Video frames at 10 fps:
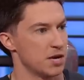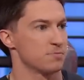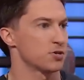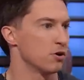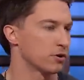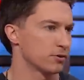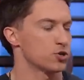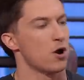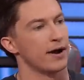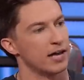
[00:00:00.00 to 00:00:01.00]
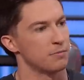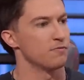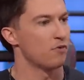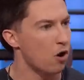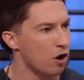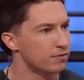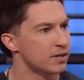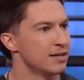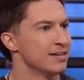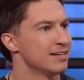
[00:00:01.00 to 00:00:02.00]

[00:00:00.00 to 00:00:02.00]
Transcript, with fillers: James Cook, they're trying to get him involved.